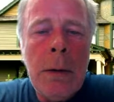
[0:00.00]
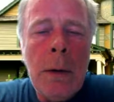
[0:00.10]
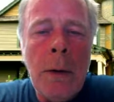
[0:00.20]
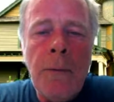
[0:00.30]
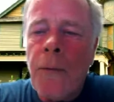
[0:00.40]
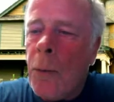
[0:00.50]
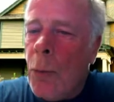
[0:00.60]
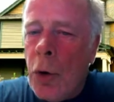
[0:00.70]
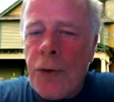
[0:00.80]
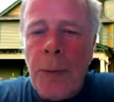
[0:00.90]
for
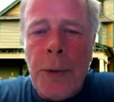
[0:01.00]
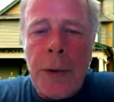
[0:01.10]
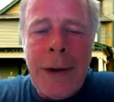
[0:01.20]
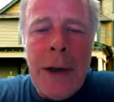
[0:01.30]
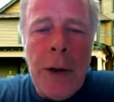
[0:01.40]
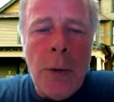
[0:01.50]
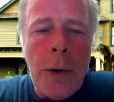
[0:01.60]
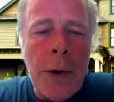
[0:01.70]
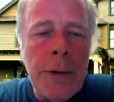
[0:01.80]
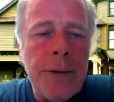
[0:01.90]
multiple
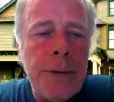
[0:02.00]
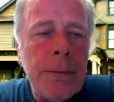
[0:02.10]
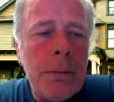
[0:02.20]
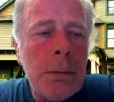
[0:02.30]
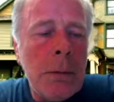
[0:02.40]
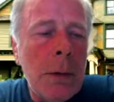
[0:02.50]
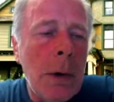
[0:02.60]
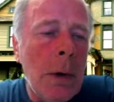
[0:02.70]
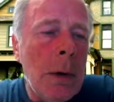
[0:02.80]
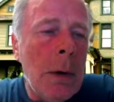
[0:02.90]
keywords.
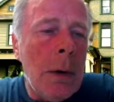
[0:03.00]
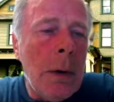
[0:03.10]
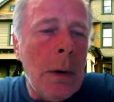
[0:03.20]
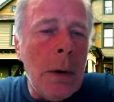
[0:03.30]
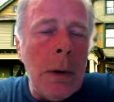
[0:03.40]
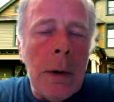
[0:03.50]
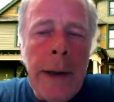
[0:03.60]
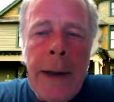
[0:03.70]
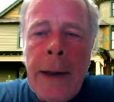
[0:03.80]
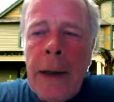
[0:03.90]

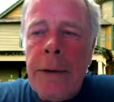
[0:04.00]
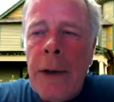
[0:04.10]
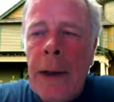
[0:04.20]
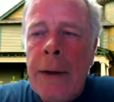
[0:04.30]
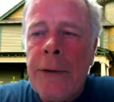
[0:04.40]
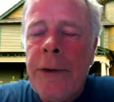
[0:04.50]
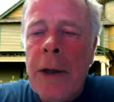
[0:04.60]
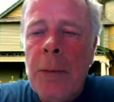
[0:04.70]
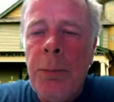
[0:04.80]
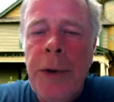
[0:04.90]
Lady had to hire
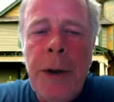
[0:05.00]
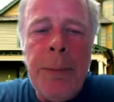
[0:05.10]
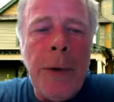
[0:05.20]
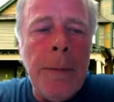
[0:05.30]
10 people.